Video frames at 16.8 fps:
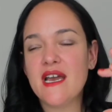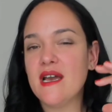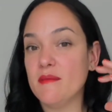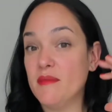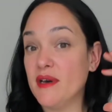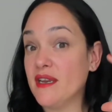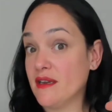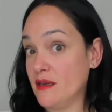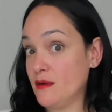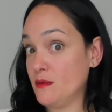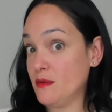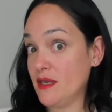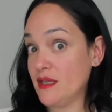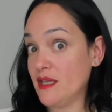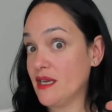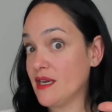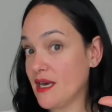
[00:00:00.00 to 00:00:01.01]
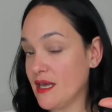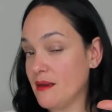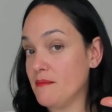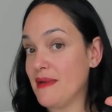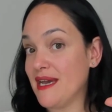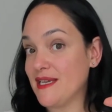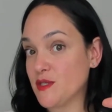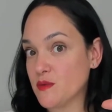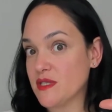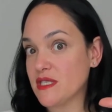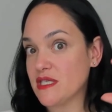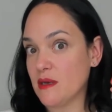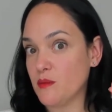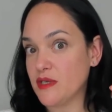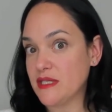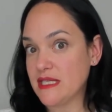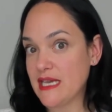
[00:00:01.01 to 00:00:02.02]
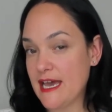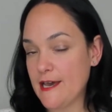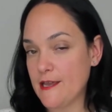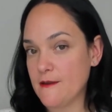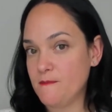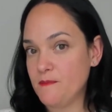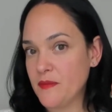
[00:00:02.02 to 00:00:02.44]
but it can really kind of mess with someone's head.